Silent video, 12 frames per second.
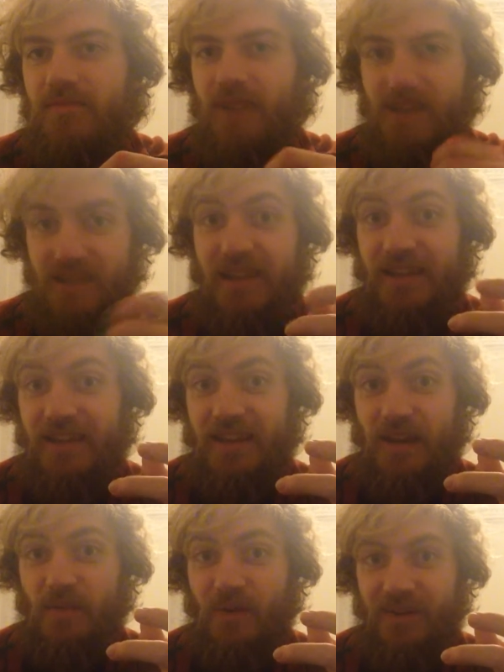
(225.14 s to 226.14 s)
Ideally
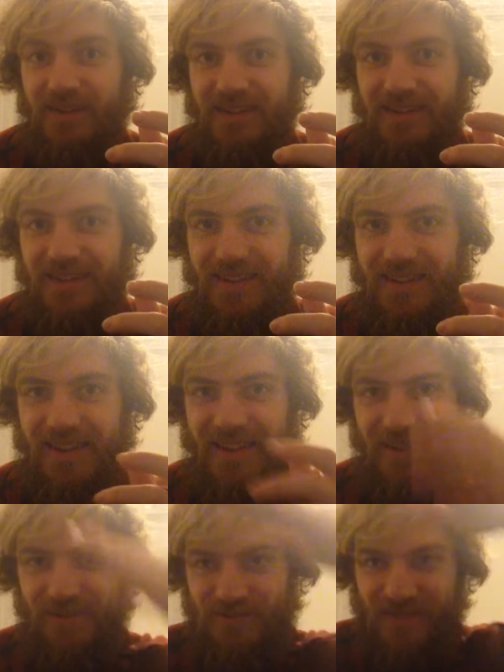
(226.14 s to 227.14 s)
you want your
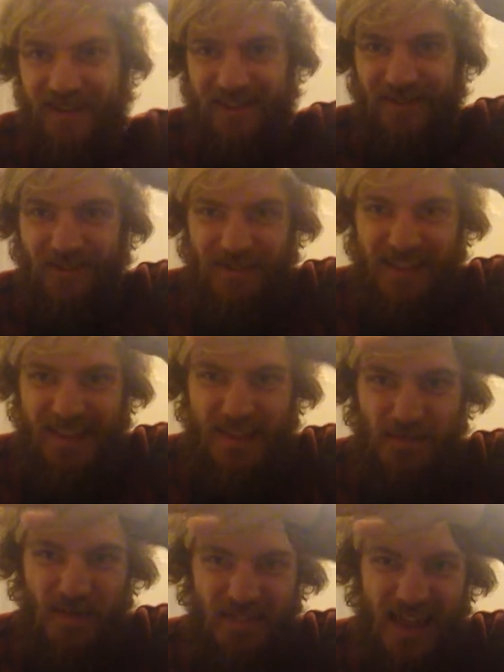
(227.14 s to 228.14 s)
list of resources
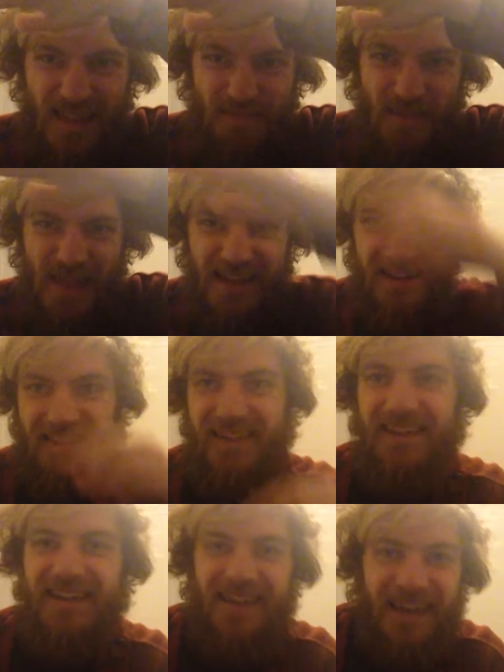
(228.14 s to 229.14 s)
to be this big
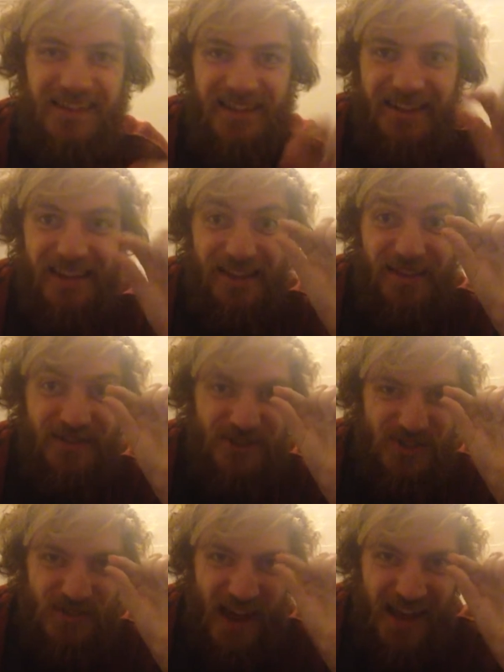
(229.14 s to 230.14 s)
and your list of
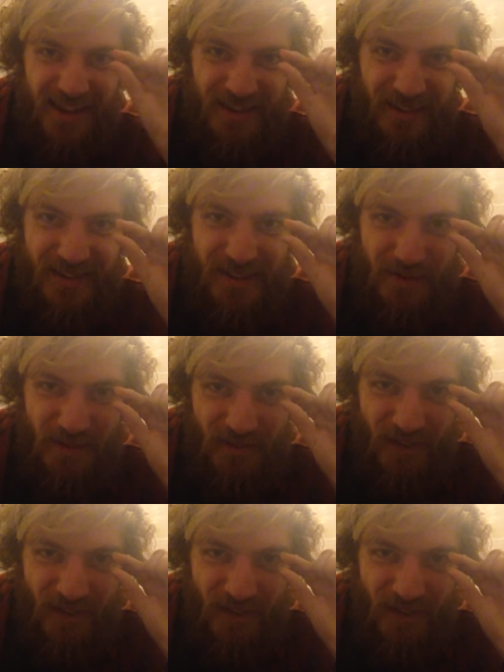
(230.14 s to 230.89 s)
stresses to be